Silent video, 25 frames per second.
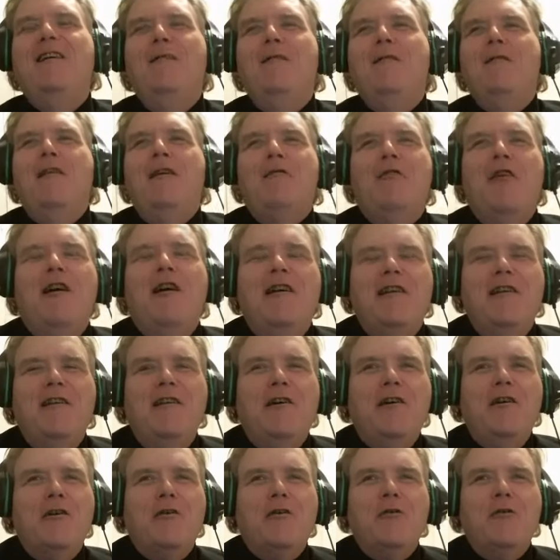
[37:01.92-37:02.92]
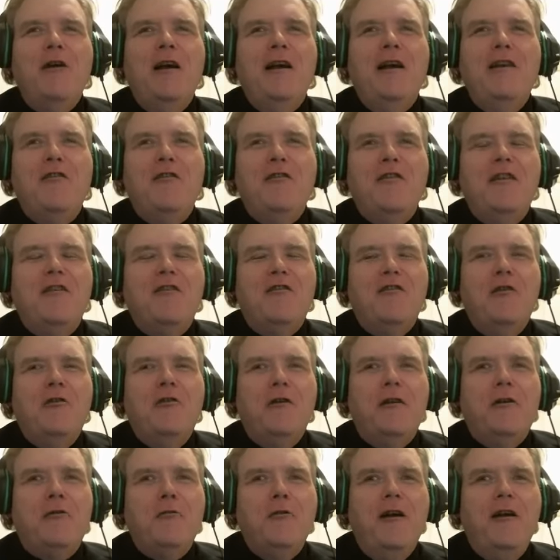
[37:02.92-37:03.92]
Well, you know, crazy is
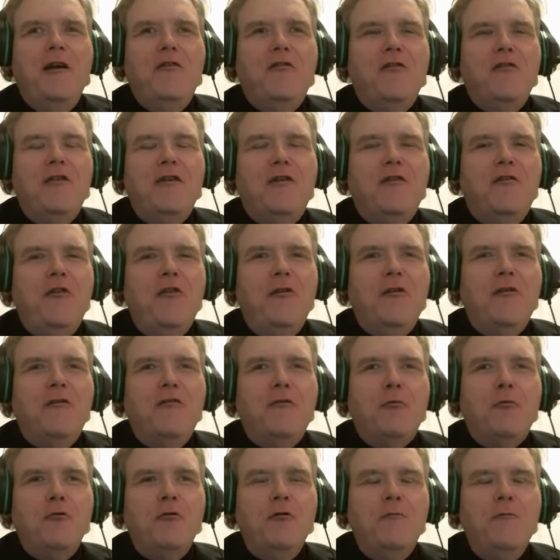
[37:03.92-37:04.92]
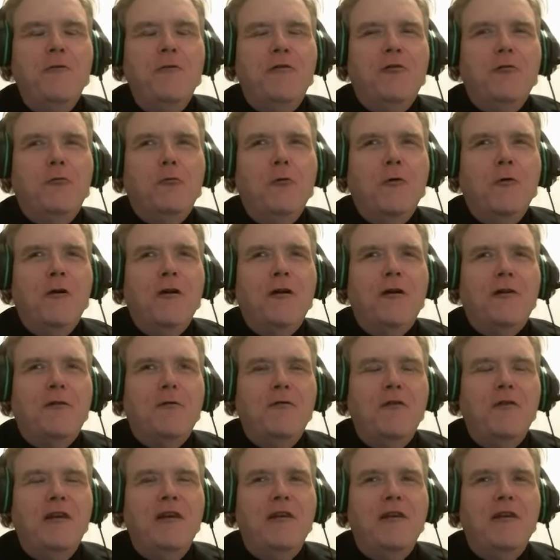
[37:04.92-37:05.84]
only crazy until it's proven to work. Then